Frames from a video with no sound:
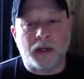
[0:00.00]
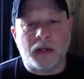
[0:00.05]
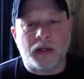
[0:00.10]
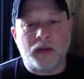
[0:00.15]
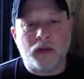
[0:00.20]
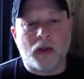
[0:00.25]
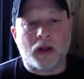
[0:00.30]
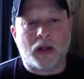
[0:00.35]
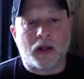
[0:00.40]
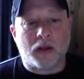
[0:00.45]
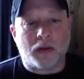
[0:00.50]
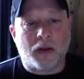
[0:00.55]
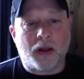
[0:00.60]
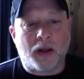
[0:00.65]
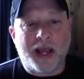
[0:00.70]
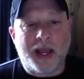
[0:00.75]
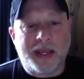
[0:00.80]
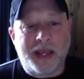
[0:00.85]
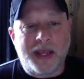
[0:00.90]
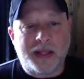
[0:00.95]
look,
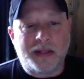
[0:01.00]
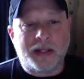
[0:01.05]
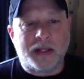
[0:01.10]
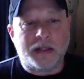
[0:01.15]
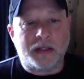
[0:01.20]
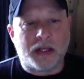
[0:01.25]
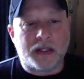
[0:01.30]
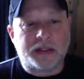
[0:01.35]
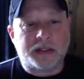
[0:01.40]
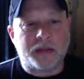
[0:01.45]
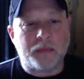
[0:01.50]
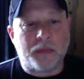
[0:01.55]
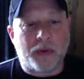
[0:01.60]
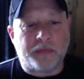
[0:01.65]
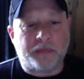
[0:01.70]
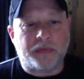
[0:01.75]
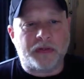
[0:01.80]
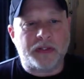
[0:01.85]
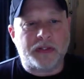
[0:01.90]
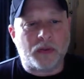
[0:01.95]
I get that Dustin
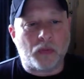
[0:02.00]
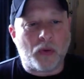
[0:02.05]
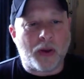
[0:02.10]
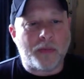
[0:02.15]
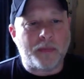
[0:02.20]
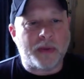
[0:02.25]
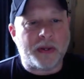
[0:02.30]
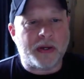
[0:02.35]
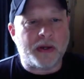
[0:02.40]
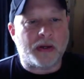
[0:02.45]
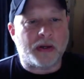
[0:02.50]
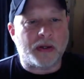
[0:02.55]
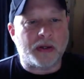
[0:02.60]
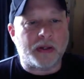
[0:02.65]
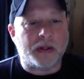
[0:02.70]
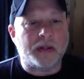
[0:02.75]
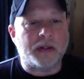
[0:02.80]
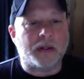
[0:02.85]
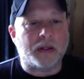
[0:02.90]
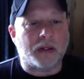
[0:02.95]
Byfuglien's a weapon
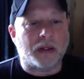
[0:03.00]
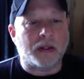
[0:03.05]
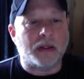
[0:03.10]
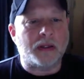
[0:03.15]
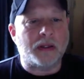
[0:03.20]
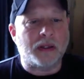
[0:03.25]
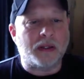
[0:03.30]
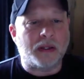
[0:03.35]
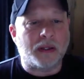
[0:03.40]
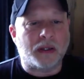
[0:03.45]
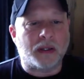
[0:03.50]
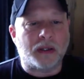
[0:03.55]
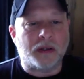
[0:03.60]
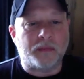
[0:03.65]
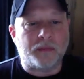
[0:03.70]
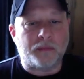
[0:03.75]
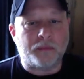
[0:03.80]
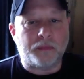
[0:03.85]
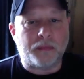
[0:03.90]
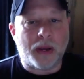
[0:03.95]
on
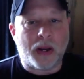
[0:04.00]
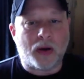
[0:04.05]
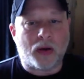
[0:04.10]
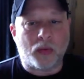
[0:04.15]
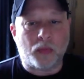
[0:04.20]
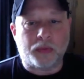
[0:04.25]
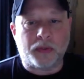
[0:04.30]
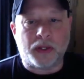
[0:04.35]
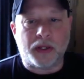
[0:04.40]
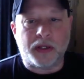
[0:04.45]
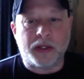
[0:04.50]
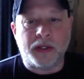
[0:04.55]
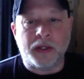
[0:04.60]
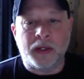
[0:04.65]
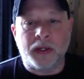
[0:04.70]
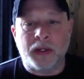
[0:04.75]
the power play,